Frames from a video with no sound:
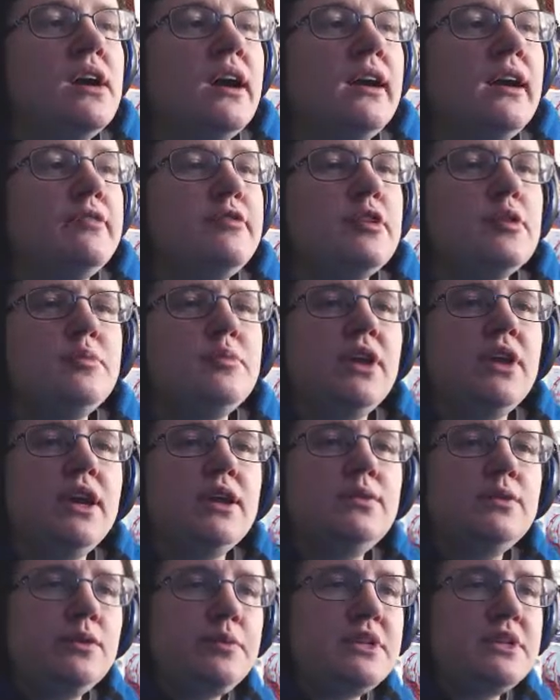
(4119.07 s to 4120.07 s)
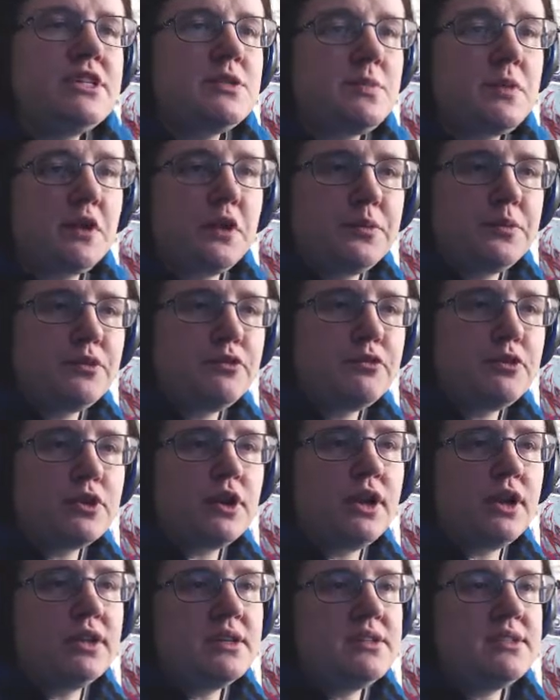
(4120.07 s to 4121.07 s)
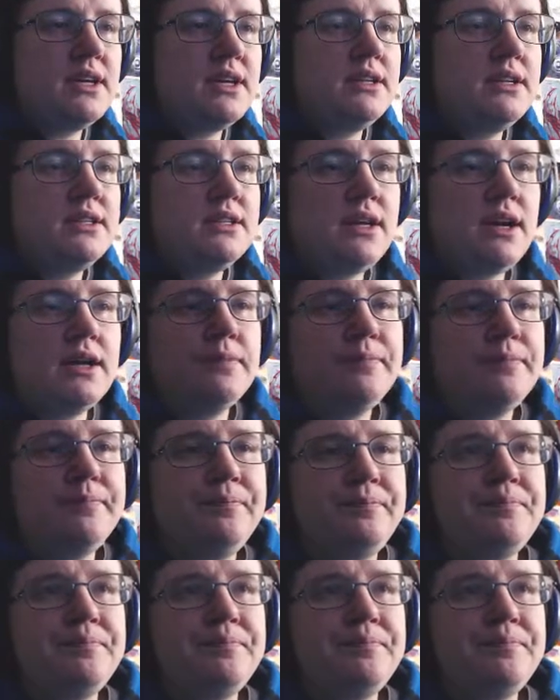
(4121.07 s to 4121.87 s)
I fear blood will be spilled before all is said and done.